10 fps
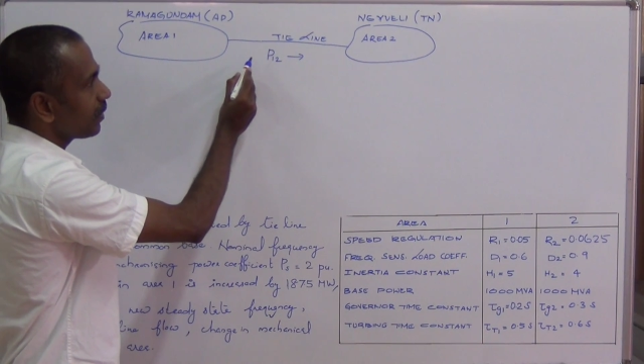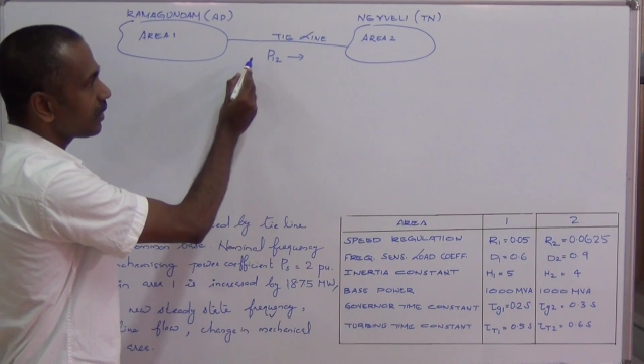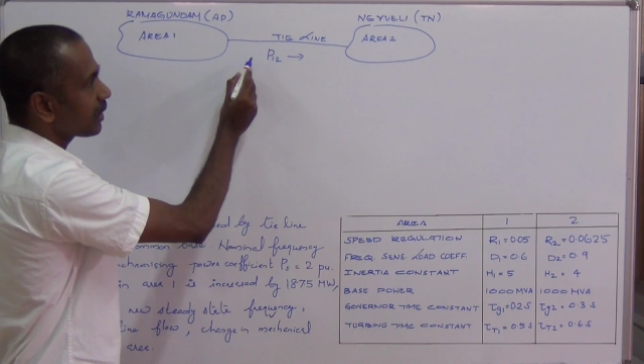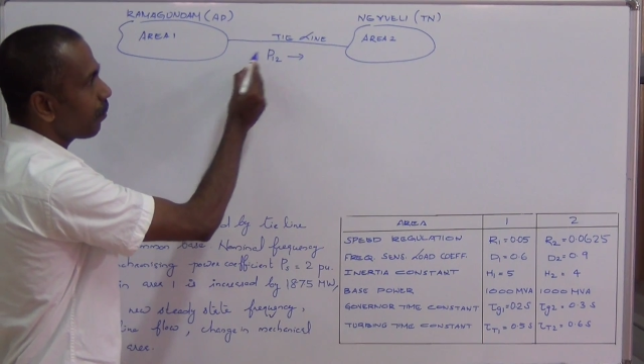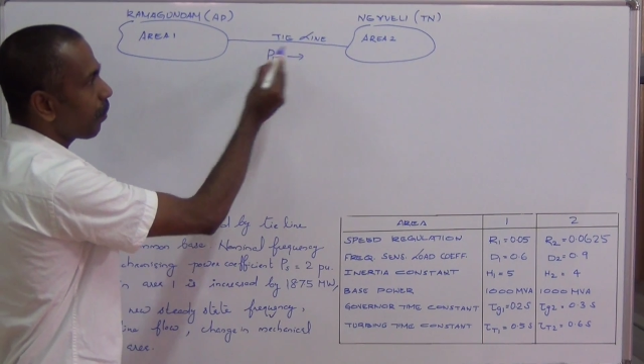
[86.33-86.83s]

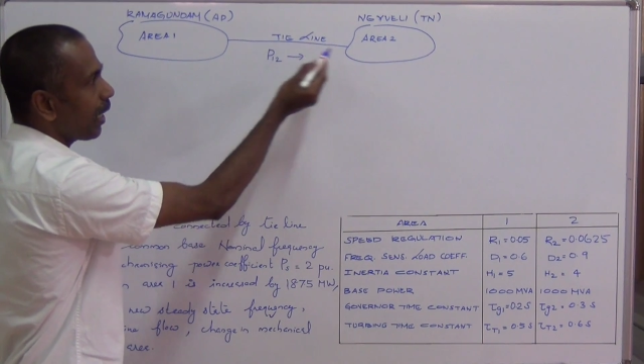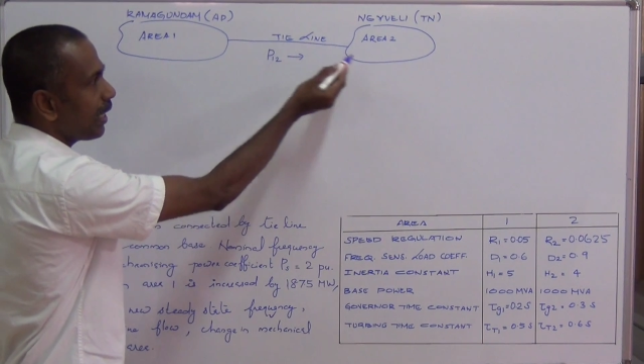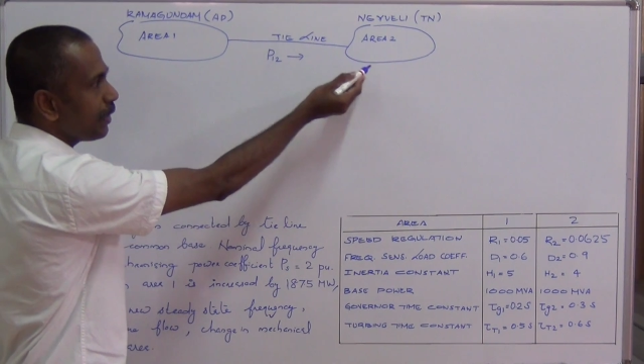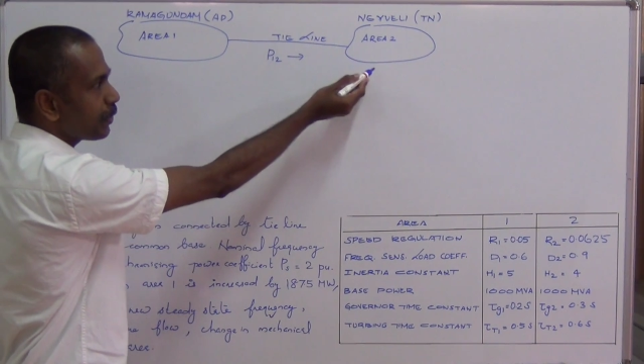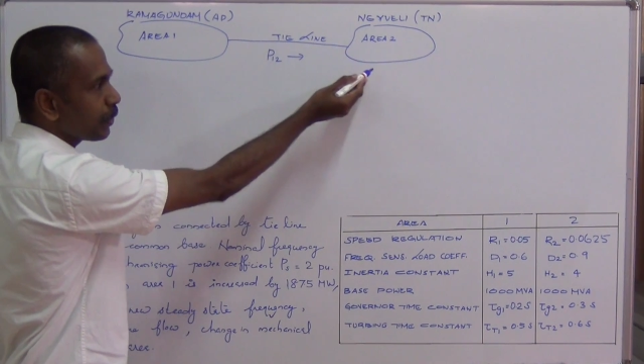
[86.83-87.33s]

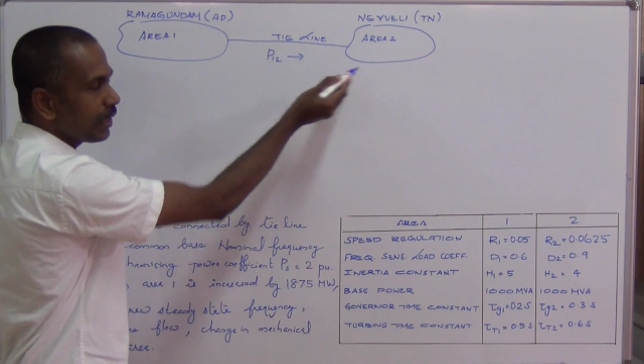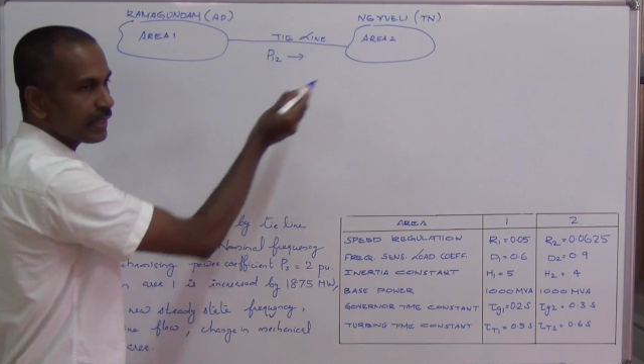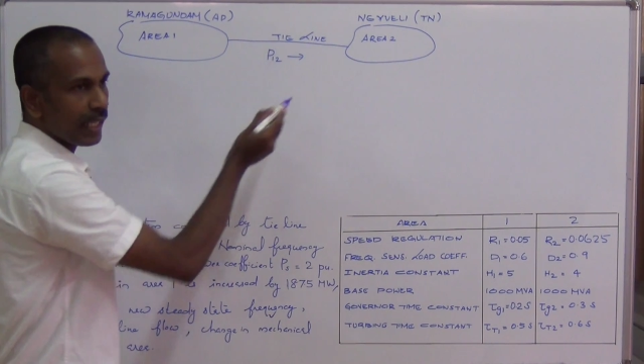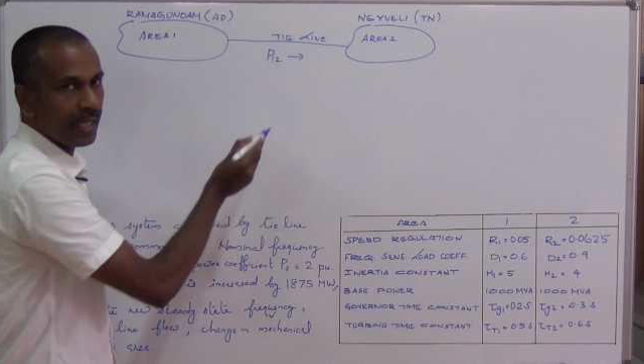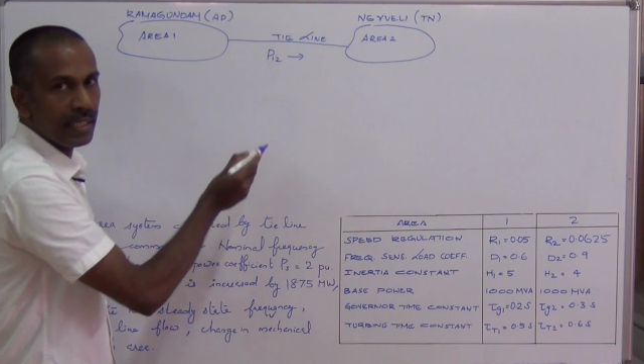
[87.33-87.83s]
supplied to the
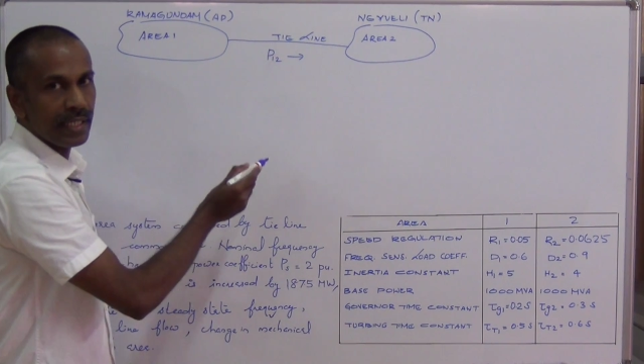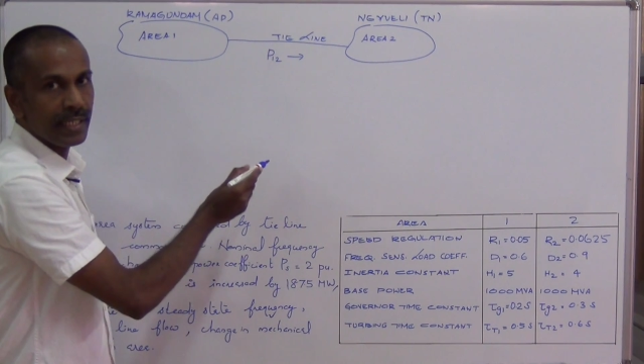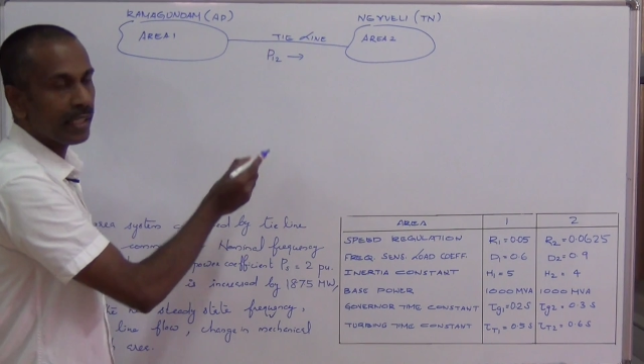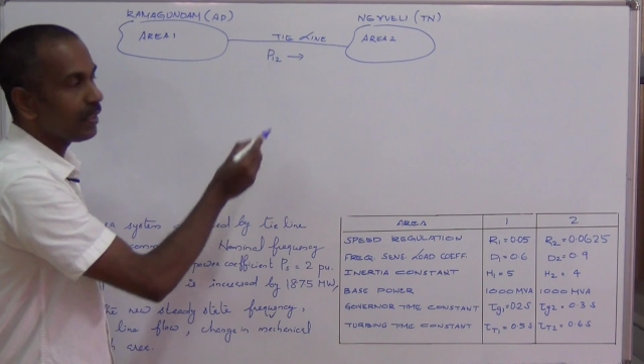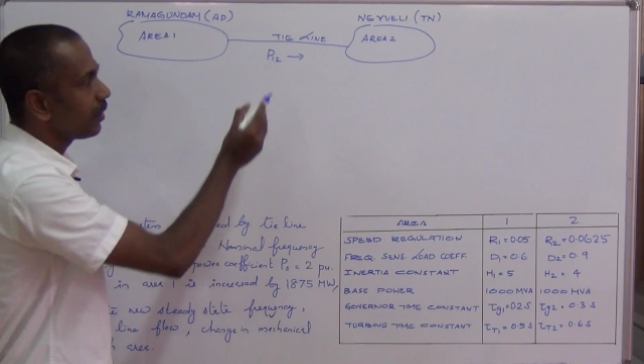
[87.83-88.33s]
second
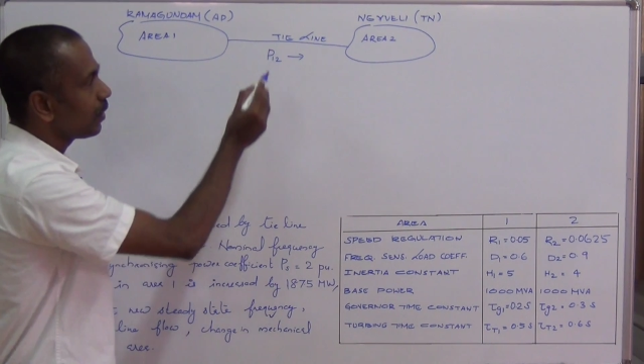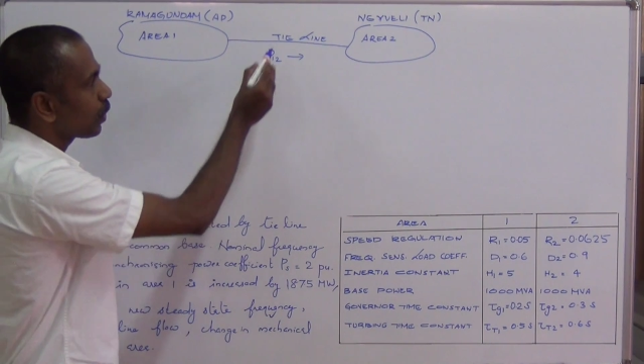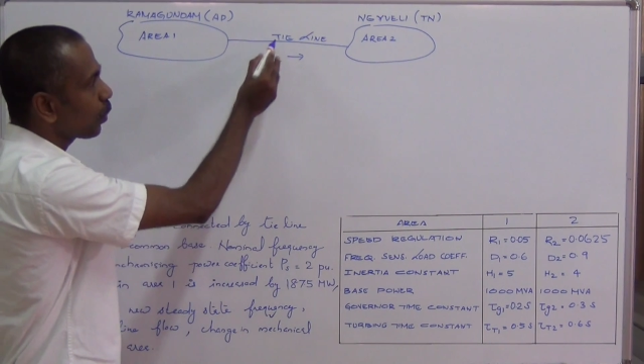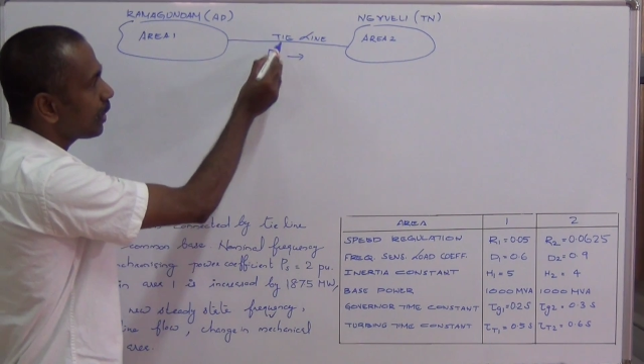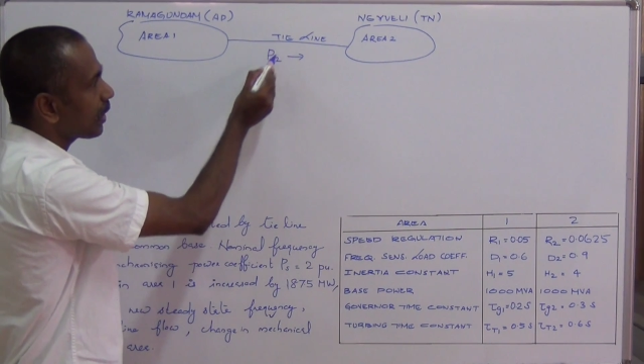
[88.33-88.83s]
area
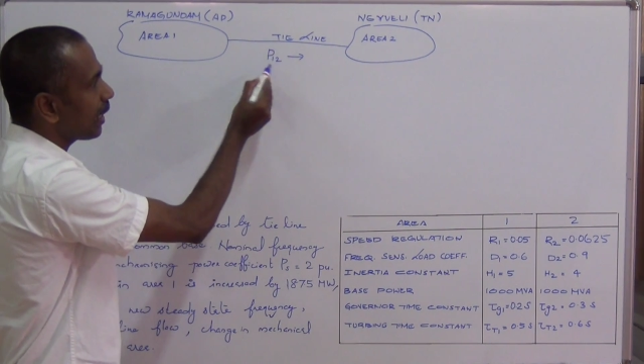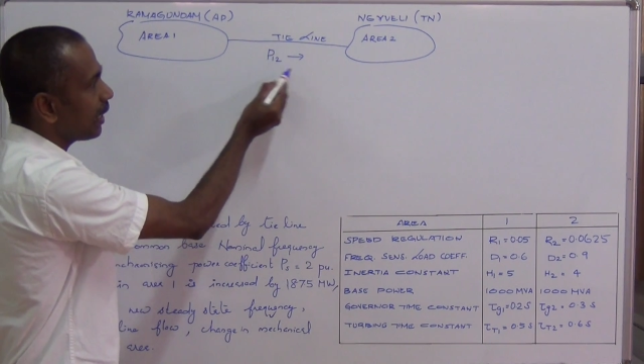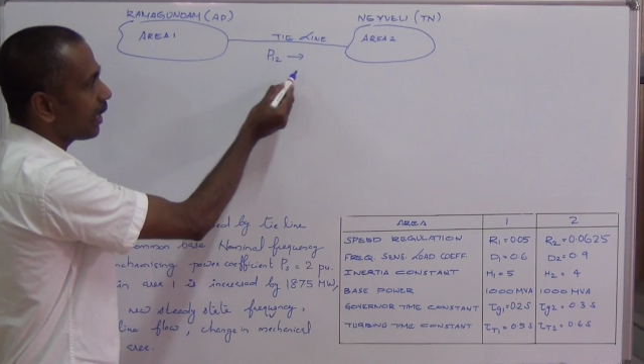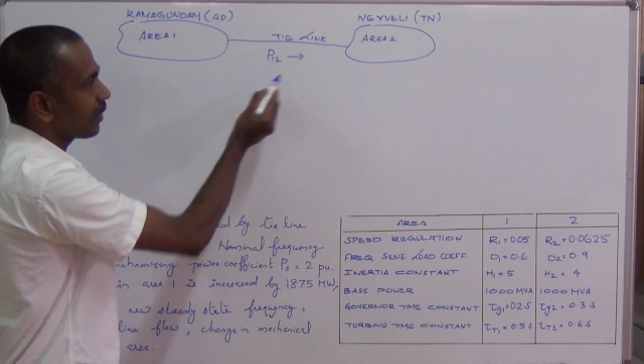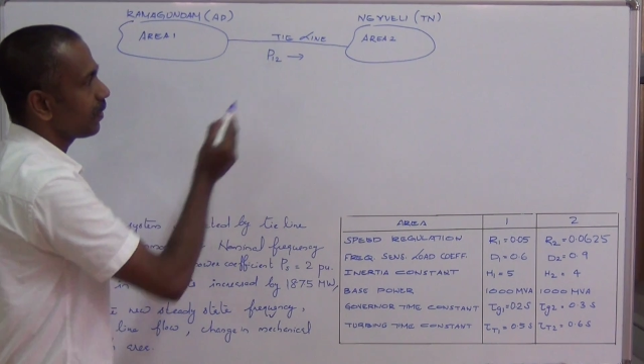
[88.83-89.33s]
through the tie
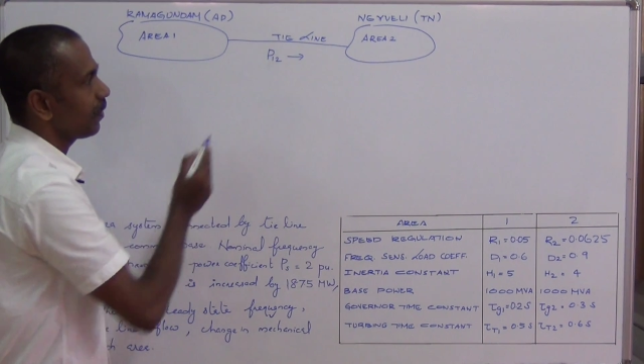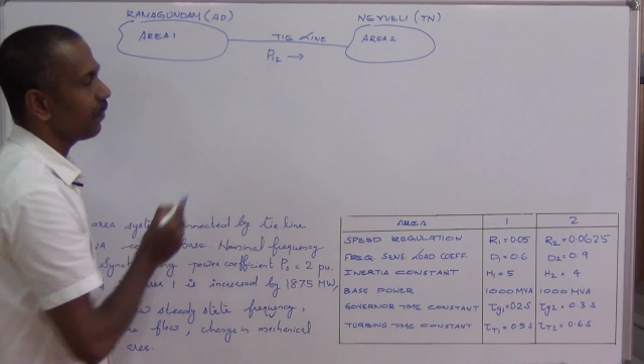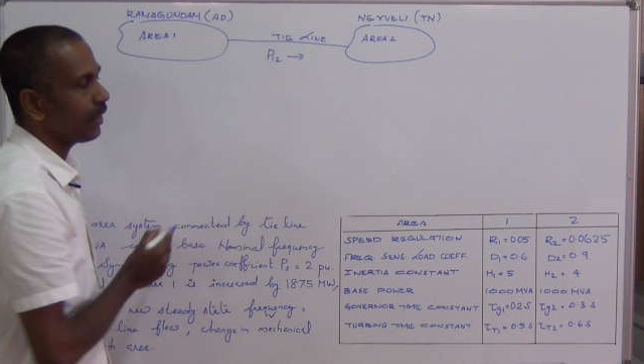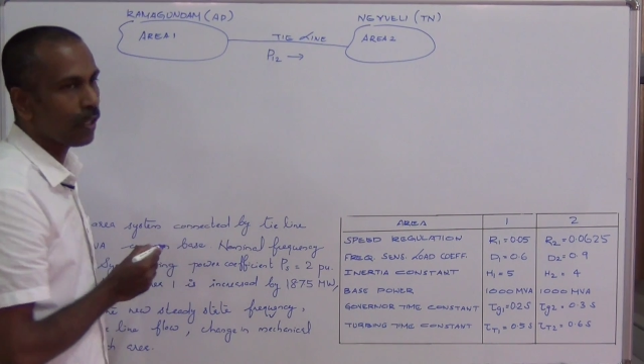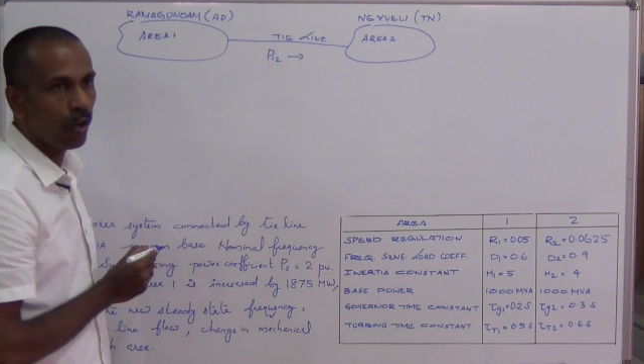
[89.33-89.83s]
line.
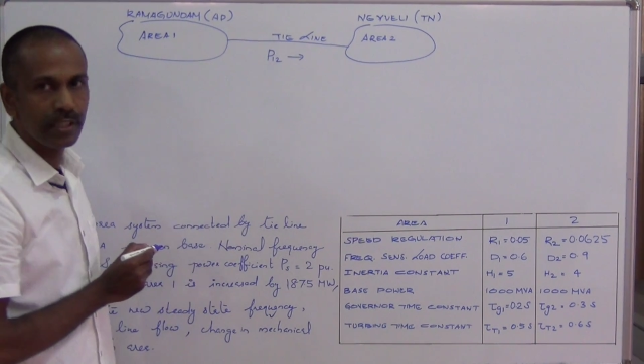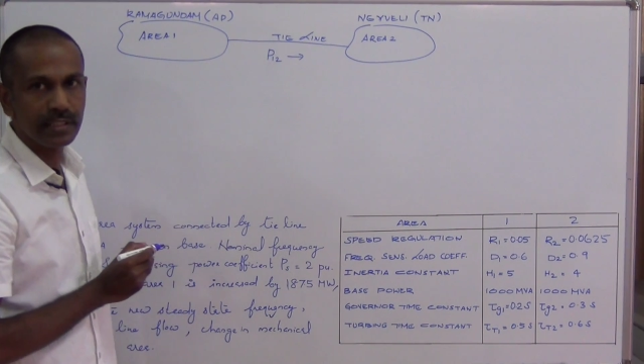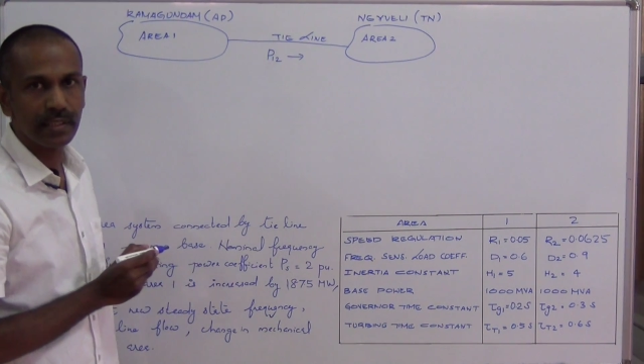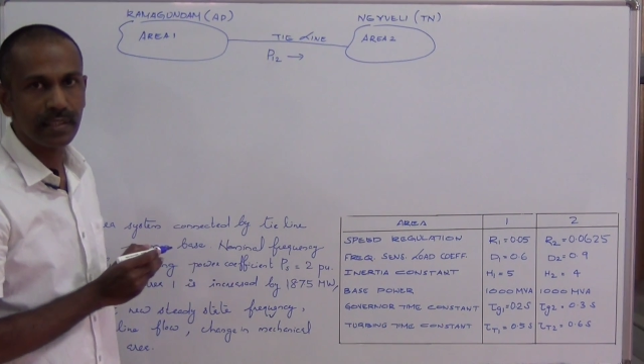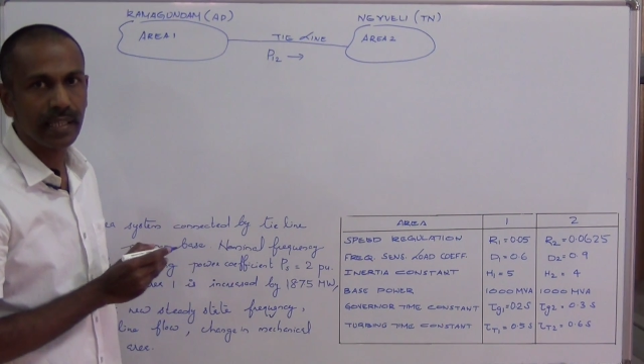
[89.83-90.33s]
We call
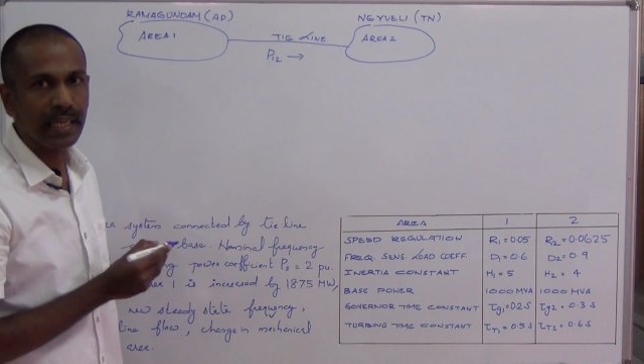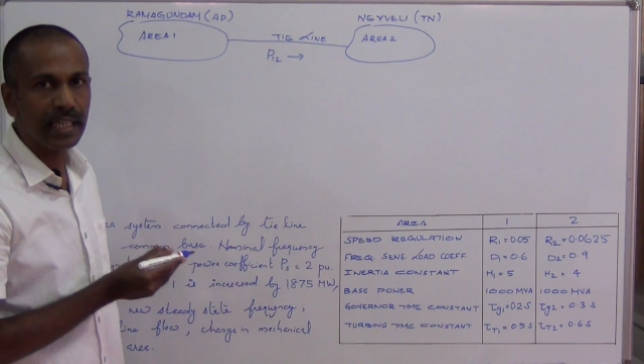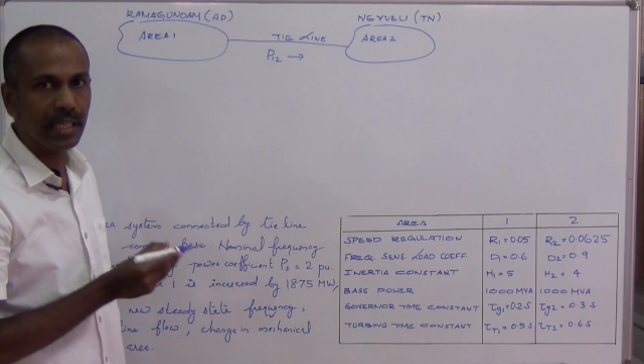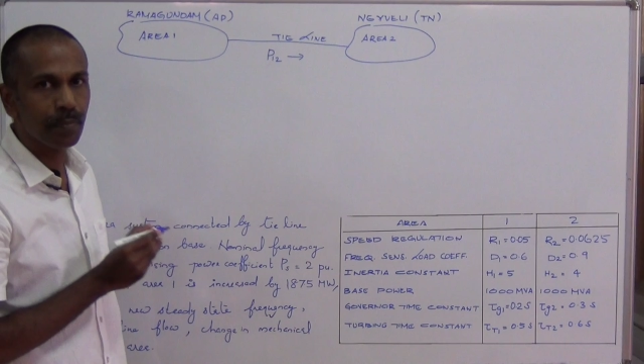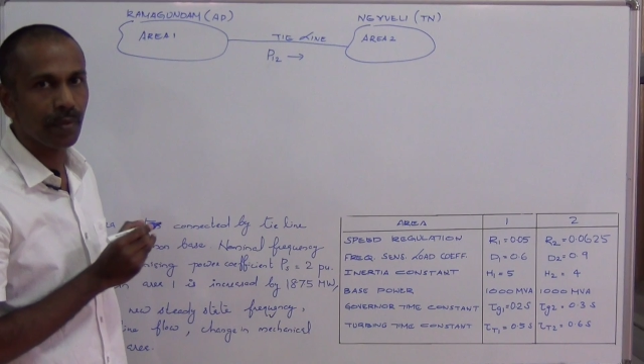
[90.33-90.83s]
it tie
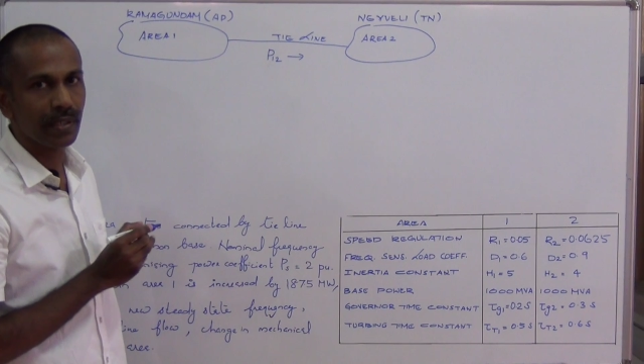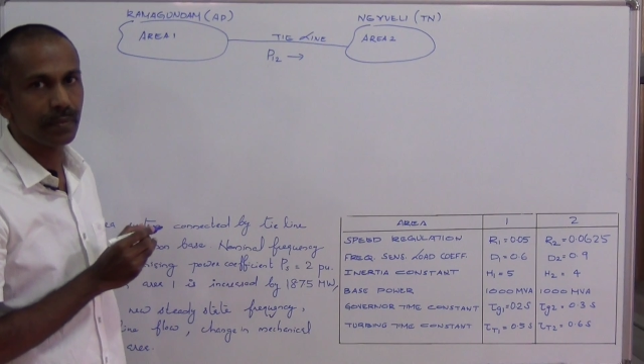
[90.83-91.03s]
line power.